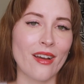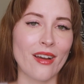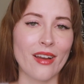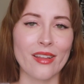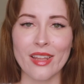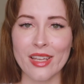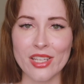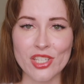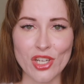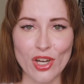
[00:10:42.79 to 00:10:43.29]
I
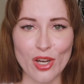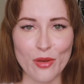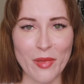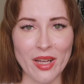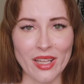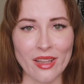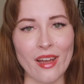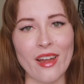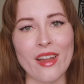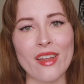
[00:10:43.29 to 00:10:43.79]
like sharing my
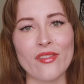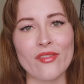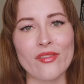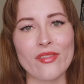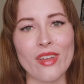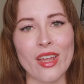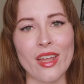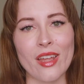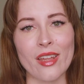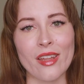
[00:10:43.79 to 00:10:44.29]
life
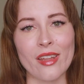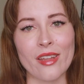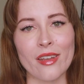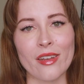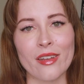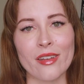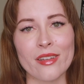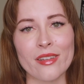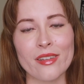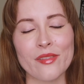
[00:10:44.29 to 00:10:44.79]

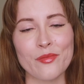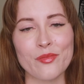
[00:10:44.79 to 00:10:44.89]
and